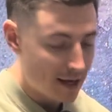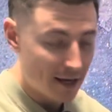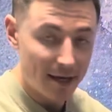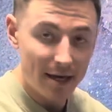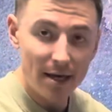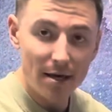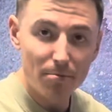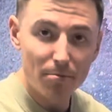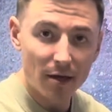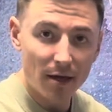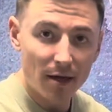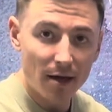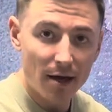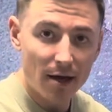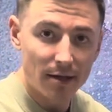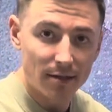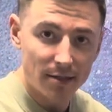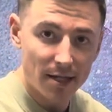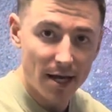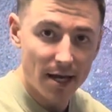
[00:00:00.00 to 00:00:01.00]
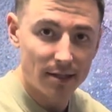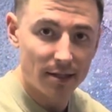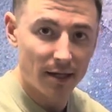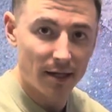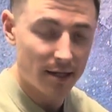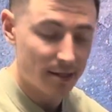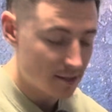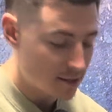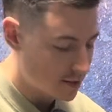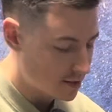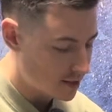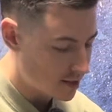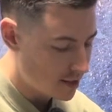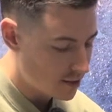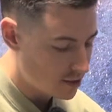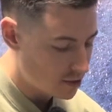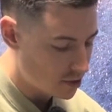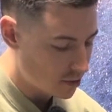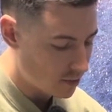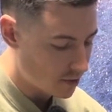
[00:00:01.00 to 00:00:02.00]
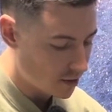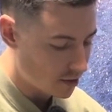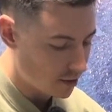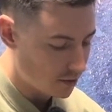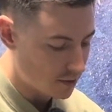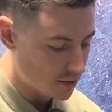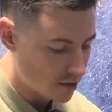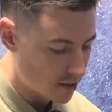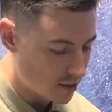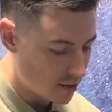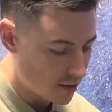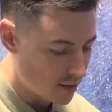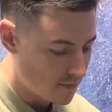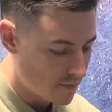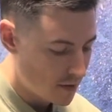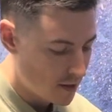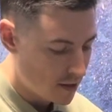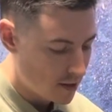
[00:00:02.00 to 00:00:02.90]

keep the contact against the skin as you quickly return